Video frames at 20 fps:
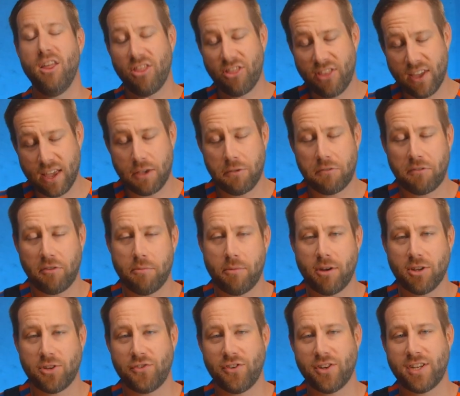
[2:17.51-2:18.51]
Thank you so
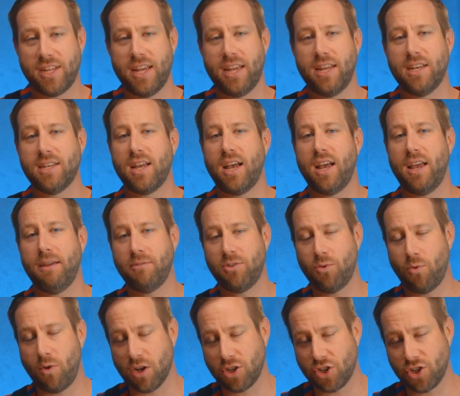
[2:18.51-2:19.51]
much for taking time
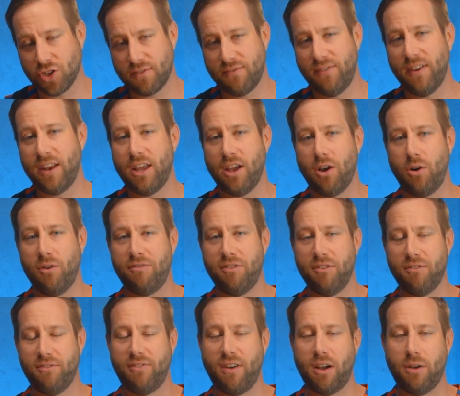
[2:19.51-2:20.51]
to watch this video. If
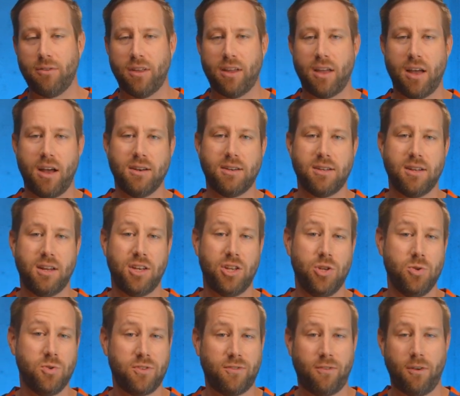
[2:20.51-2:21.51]
you found the content
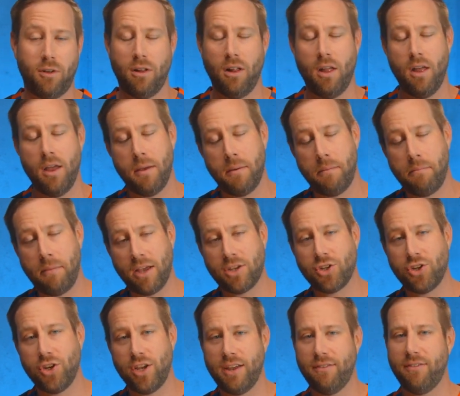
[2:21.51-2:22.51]
useful, make
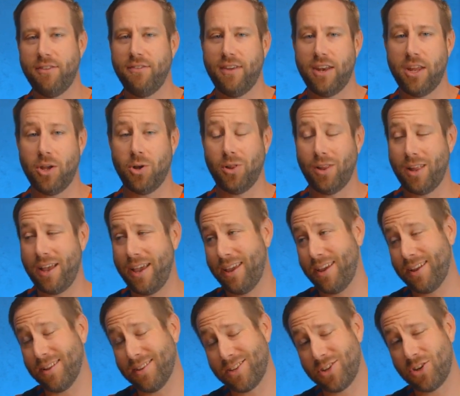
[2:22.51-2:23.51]
sure you give the video a like,
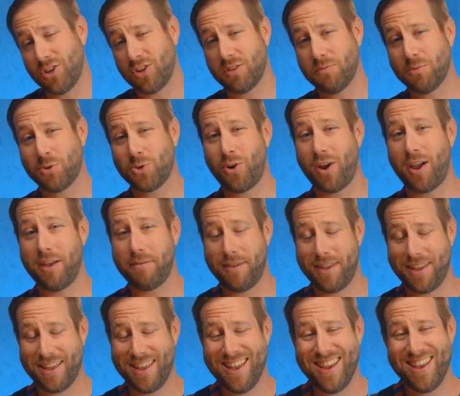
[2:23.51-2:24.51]
consider
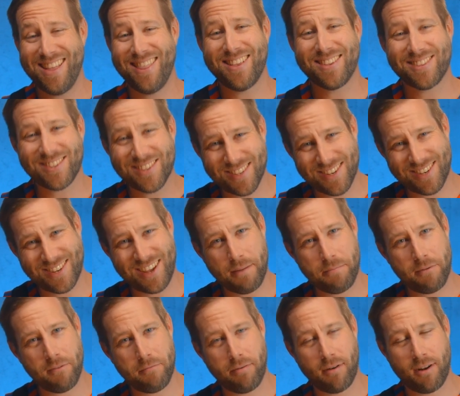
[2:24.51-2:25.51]
subscribing. This is the
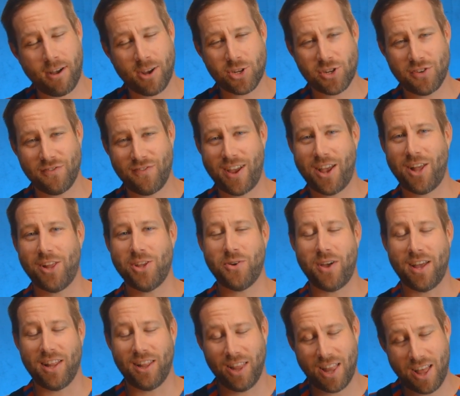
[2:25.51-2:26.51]
type of production value
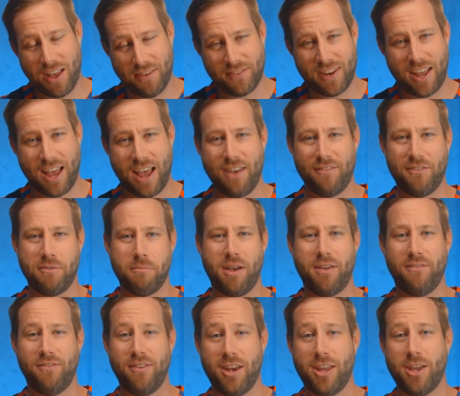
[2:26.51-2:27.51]
I love to have in
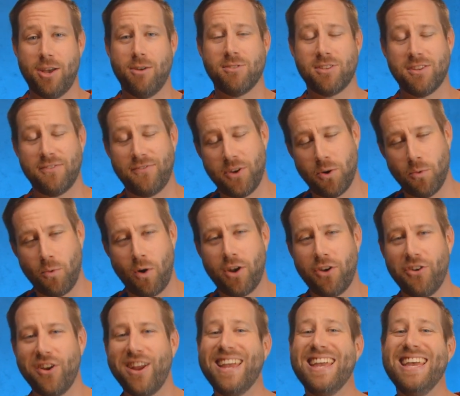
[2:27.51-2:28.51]
my videos. If you're
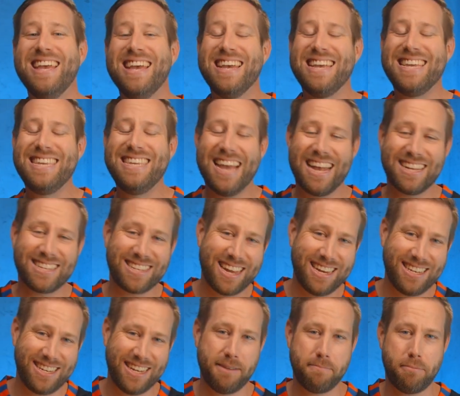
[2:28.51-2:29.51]
wondering, yes,
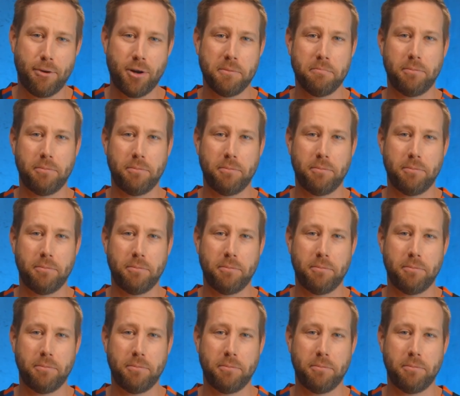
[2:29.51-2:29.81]
I did put a